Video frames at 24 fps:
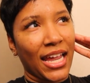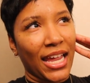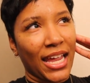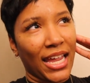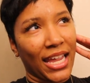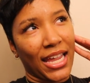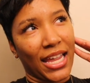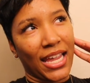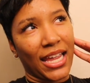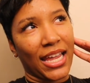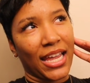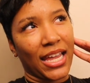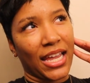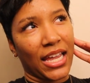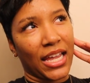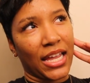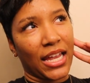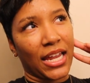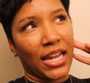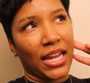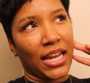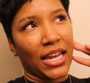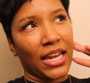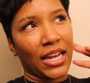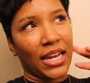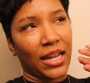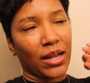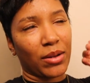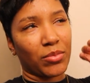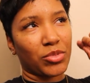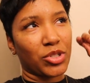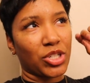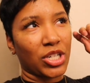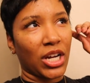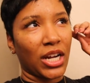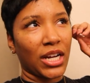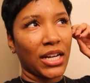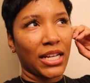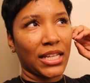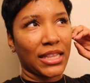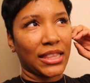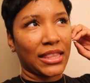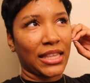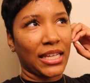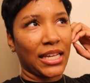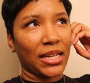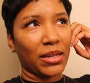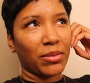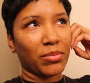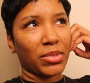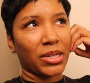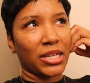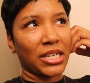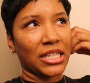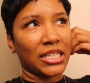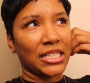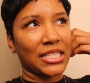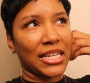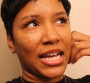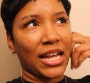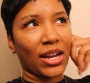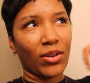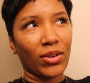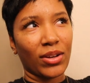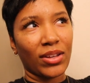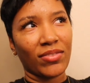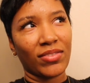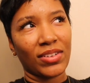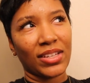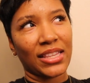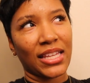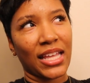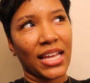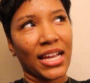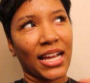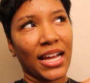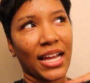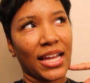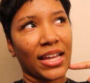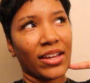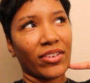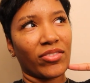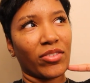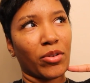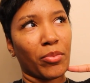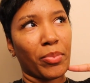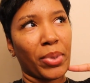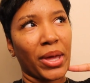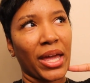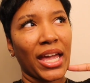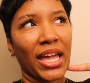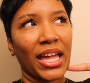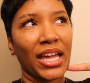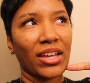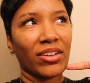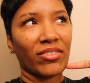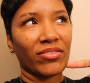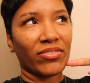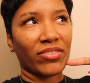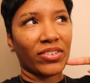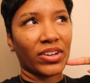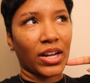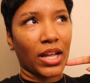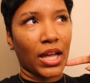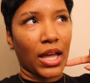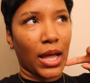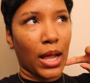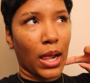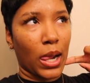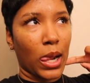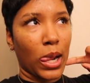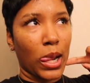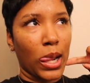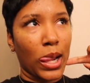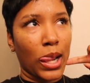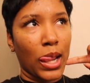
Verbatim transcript: And I'm trying to think because I don't even think I have a pan for that.